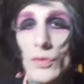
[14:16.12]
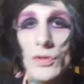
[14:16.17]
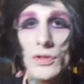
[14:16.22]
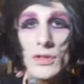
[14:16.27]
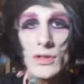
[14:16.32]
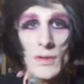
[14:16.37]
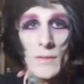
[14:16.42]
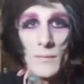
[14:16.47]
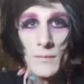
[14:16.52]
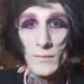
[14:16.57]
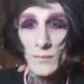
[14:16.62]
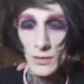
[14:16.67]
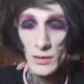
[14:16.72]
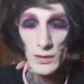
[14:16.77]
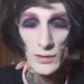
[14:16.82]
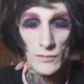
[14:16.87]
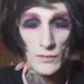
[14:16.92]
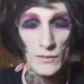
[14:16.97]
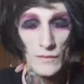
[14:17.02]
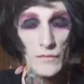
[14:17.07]
some
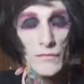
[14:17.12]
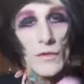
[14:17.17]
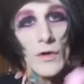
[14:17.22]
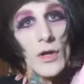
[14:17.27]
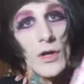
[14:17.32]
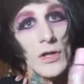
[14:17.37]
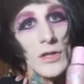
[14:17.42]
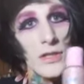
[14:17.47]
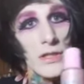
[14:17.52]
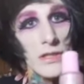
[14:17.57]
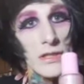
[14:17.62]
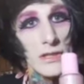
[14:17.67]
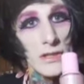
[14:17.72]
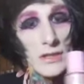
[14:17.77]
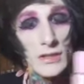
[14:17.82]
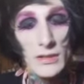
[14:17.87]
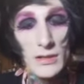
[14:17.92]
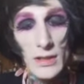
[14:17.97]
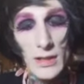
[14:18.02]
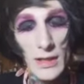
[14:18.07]
liquid
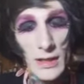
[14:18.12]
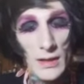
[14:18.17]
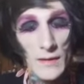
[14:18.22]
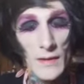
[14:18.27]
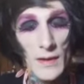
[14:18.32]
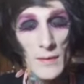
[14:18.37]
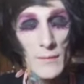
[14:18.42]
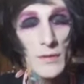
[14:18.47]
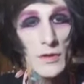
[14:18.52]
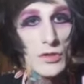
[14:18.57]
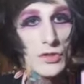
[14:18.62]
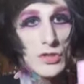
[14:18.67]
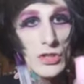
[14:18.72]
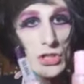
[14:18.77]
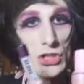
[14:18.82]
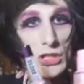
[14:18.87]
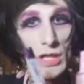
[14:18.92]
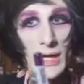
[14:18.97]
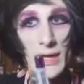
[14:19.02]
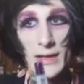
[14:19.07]
frost, and then I'm gonna use
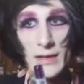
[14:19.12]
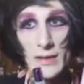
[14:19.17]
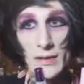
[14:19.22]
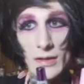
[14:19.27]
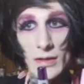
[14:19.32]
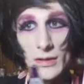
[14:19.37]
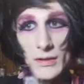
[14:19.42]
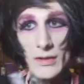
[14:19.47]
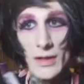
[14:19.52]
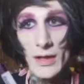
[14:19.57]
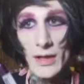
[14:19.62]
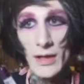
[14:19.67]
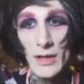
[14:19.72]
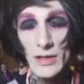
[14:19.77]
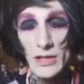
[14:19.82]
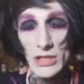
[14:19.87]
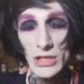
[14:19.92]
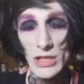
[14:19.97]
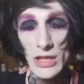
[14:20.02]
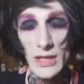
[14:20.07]
a shiny
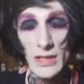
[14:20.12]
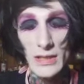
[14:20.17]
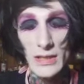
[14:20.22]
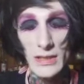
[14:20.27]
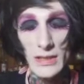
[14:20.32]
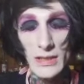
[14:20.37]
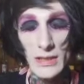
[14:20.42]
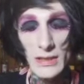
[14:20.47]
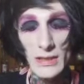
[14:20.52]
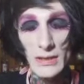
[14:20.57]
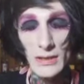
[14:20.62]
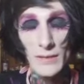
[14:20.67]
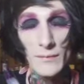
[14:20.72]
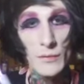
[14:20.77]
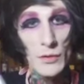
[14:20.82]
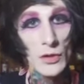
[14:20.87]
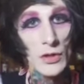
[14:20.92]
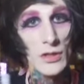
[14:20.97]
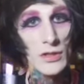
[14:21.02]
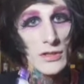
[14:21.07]

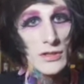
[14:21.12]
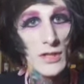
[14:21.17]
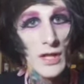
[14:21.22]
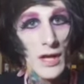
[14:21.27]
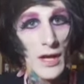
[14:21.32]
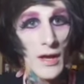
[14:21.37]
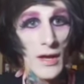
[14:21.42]
lip gloss.